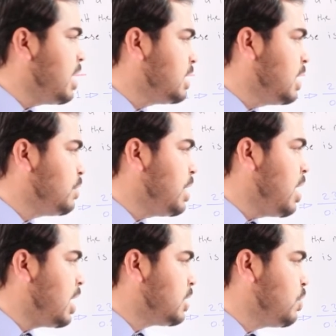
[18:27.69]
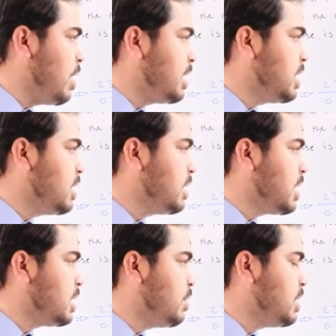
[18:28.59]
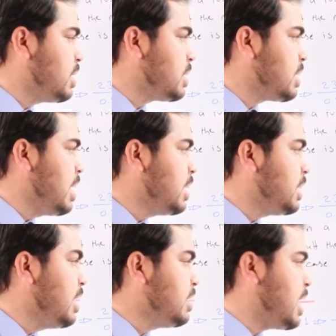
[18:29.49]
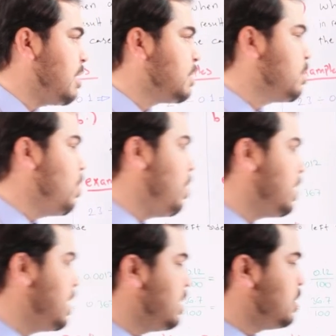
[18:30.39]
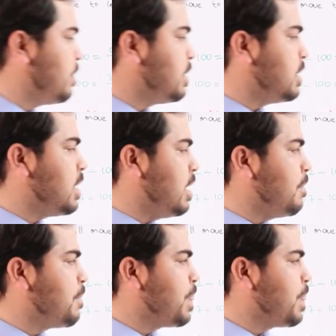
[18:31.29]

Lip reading: the result we got 230, which is 10 times more than 23.